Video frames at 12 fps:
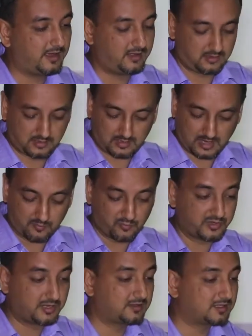and then
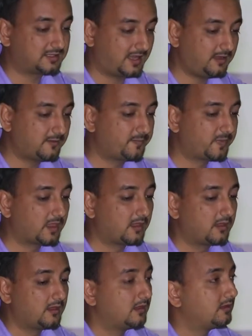amputate the sac.
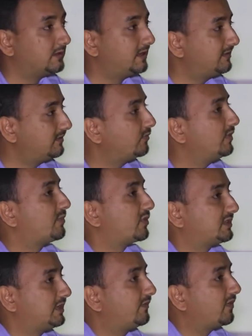Then we
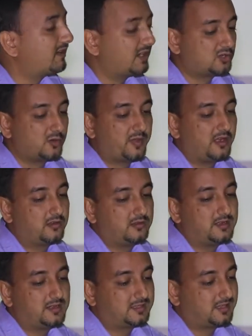proceed for
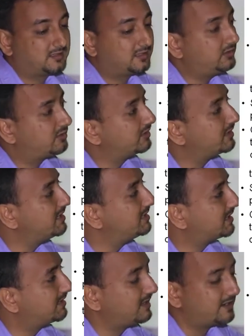retroperitoneal dissection through the
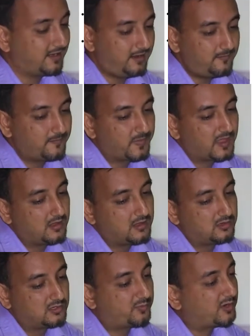internal ring
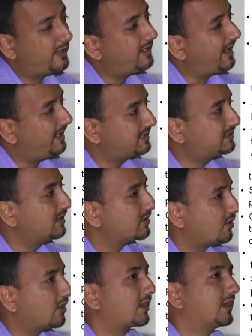to provide additional
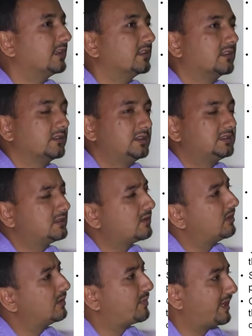cord length. This is
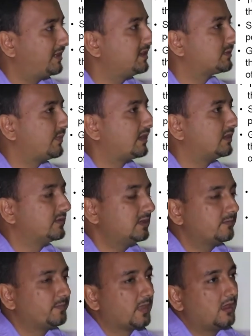called Apprentice Maneuver,
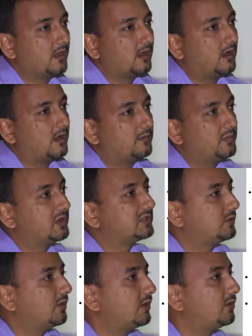
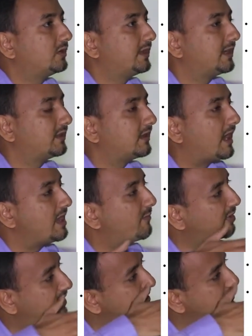because you all know that the
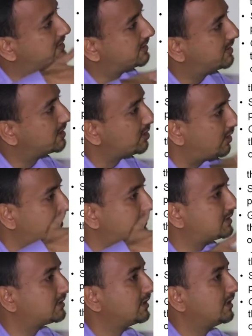hypotenuse is the
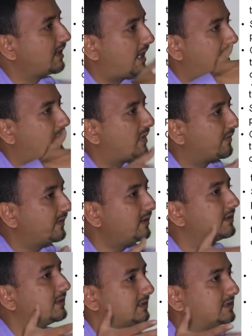shortest arm of
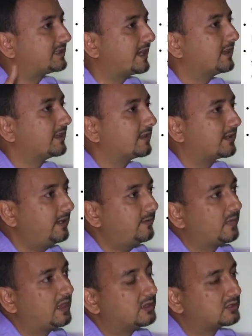a triangle,
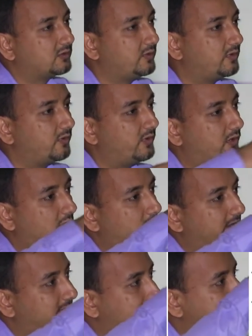right? So we don't
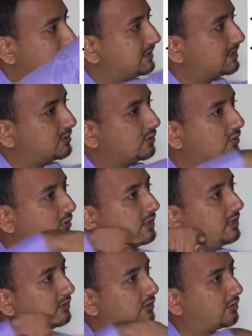want the testis to go
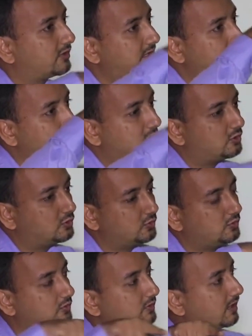in through the
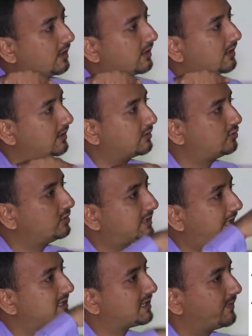two
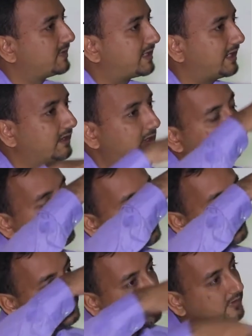sides of a triangle.
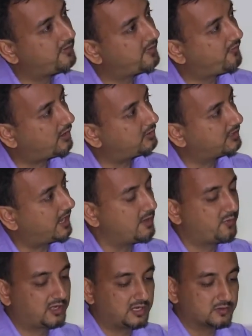We follow the
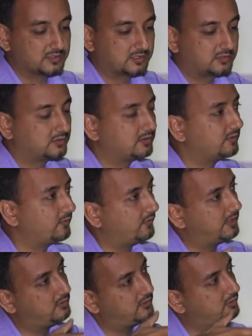hypotenuse. So
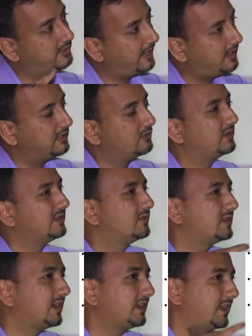when you do that,
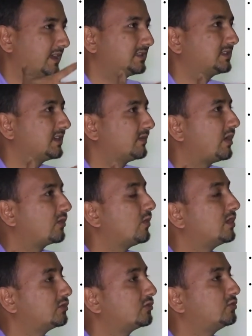you gain extra about 1 to